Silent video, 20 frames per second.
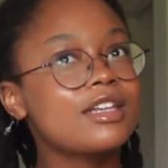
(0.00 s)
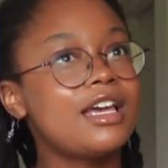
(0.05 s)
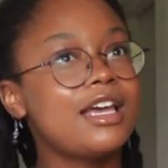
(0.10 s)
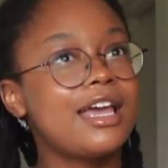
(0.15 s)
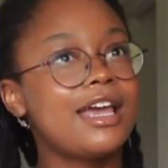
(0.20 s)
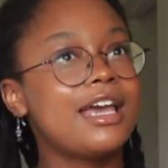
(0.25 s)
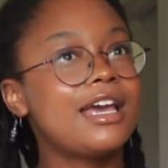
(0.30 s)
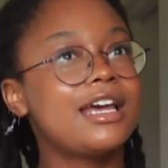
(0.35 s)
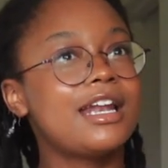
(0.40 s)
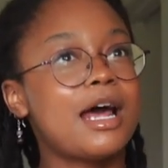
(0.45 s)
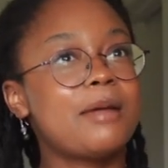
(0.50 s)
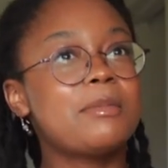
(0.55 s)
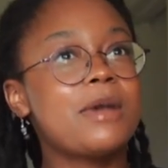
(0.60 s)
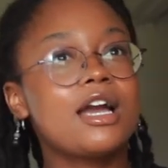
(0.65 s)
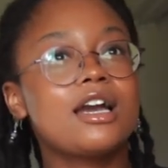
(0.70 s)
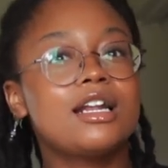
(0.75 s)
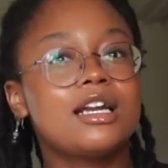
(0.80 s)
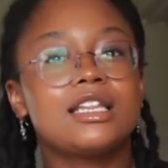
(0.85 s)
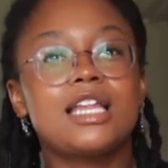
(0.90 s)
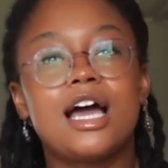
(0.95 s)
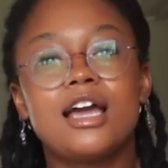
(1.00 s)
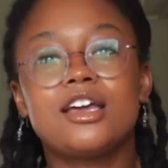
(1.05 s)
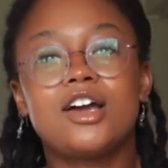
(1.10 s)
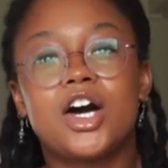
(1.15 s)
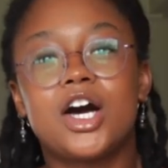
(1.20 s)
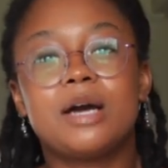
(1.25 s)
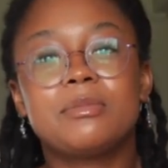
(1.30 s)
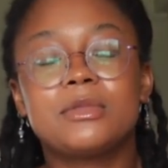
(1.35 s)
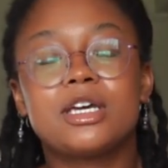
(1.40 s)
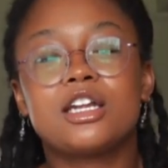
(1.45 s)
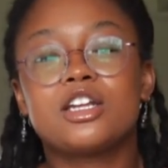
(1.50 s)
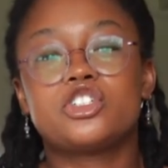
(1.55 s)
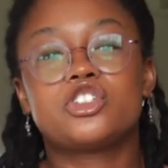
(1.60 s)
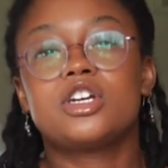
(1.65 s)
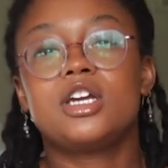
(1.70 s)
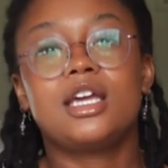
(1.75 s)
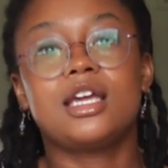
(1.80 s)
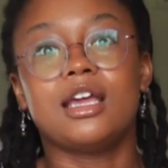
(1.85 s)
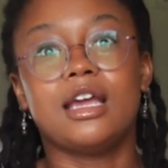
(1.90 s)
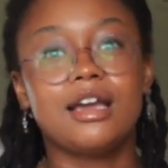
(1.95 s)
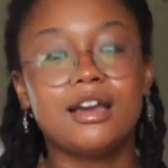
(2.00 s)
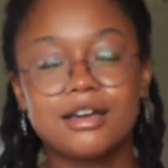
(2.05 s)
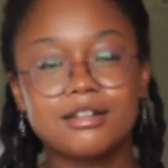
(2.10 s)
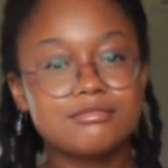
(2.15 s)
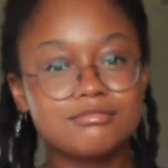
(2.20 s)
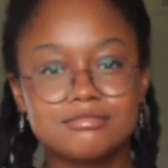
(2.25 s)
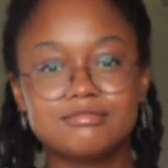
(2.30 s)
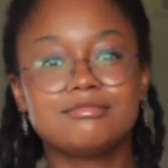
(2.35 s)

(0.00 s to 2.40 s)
And I'm not gonna lie, y'all, I'm gonna drink.